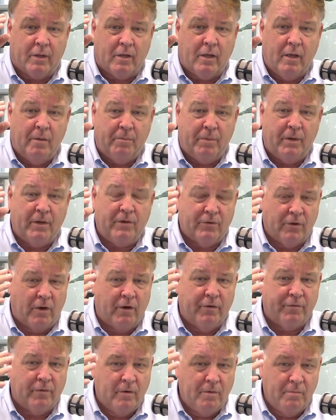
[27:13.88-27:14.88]
companies
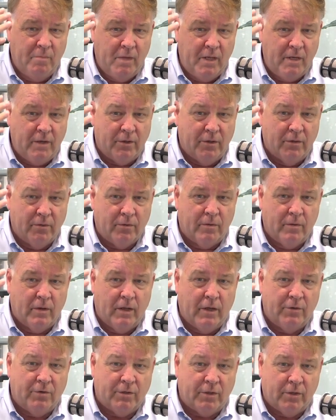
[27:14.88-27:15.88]
offer a menu
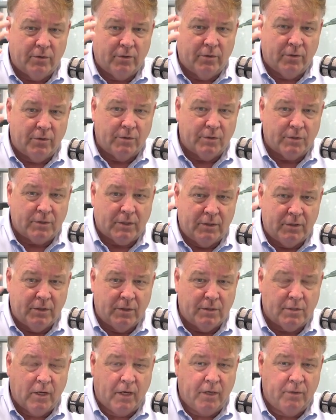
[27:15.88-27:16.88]
and shareholders can
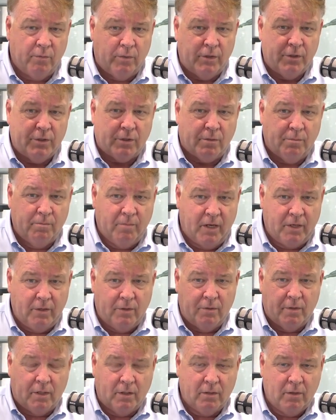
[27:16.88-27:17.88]
decide which
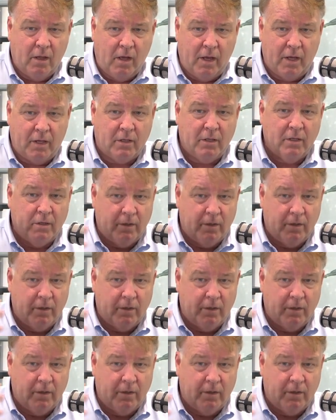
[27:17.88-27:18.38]
menu they like.